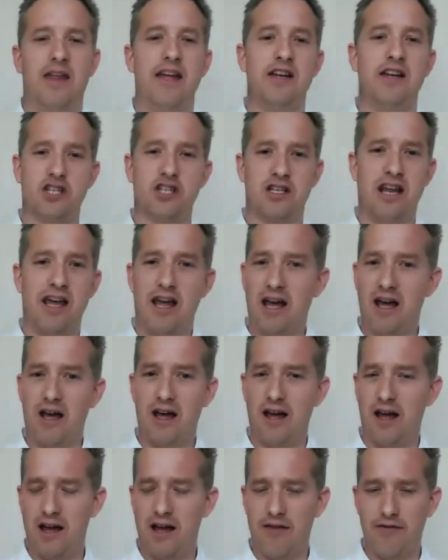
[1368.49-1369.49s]
then just let
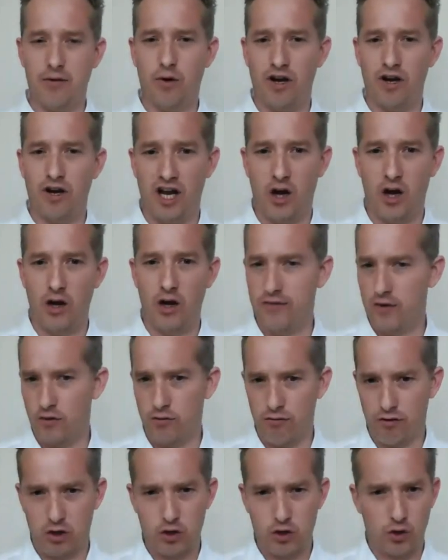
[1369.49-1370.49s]
everyone know if you're
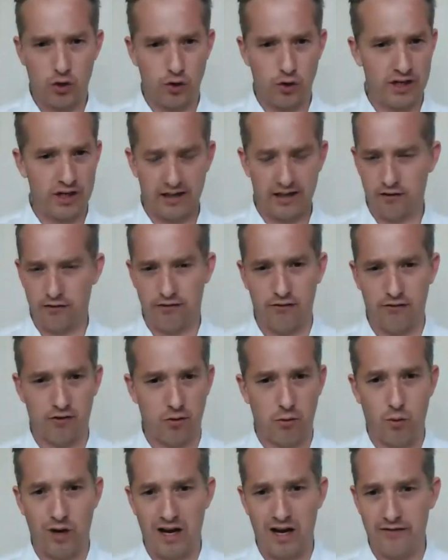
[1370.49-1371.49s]
recording in the front
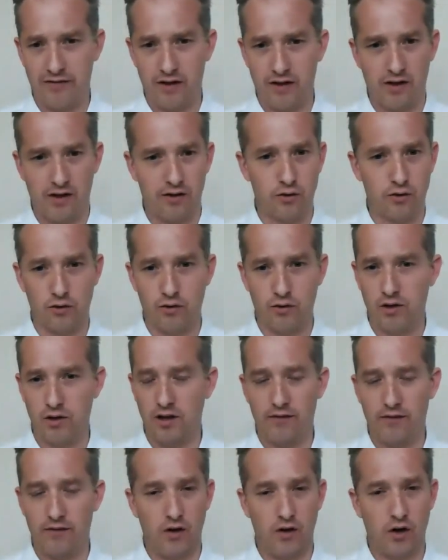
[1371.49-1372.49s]
room or whatever, or
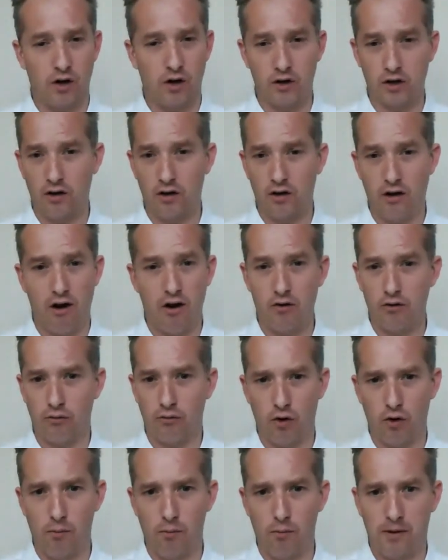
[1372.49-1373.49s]
you've got your own
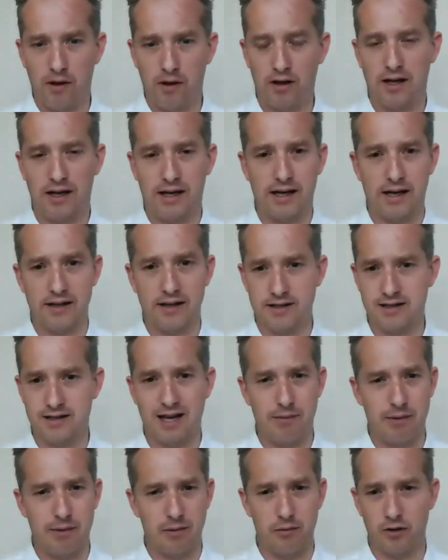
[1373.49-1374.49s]
room.
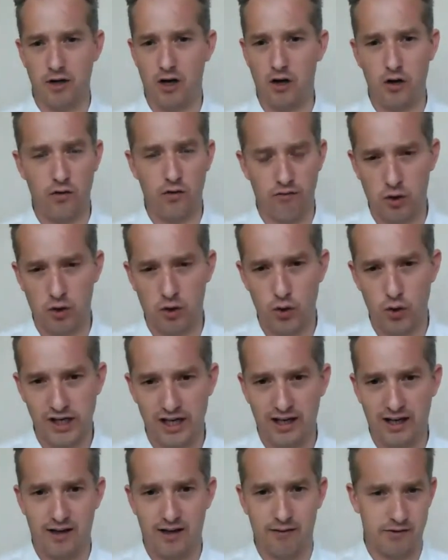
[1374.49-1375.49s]
Just let people know you're
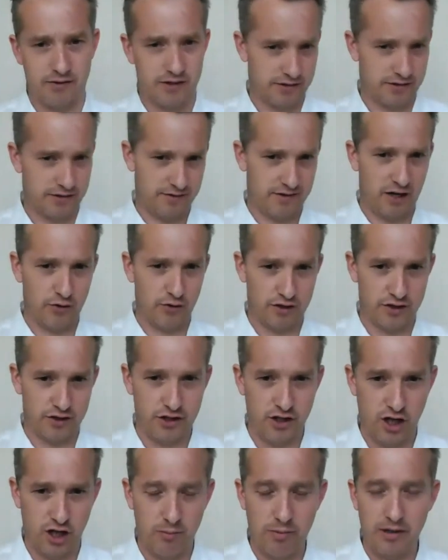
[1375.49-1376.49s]
recording, and just don't
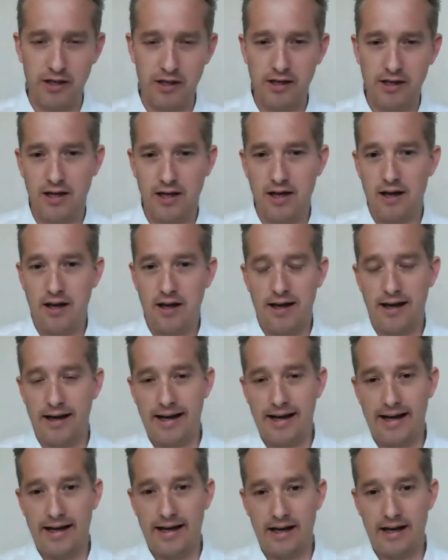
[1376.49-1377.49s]
disturb.
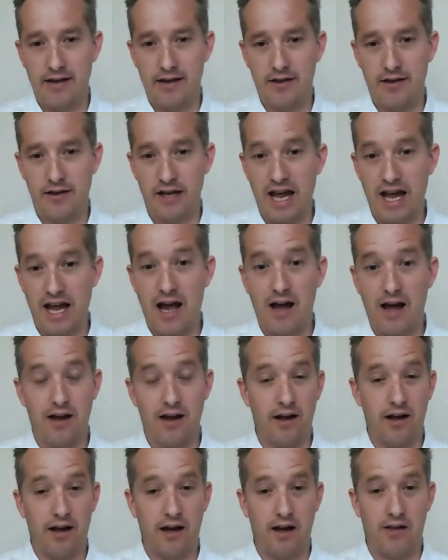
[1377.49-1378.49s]
So
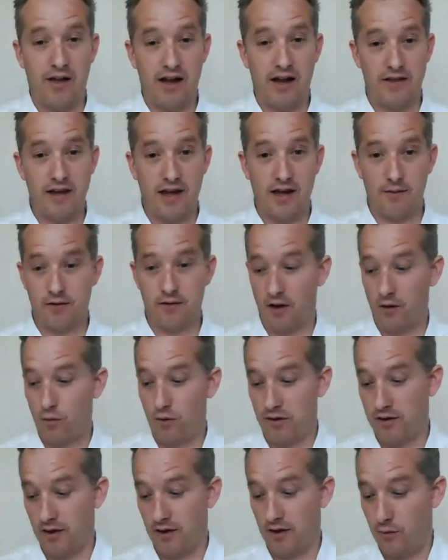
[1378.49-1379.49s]
yeah, and that's it. So
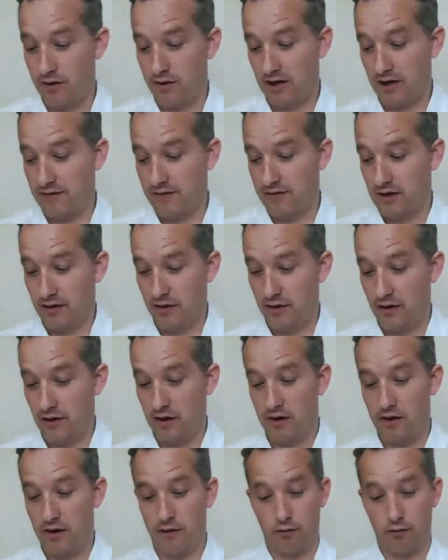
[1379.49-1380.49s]
once I've done the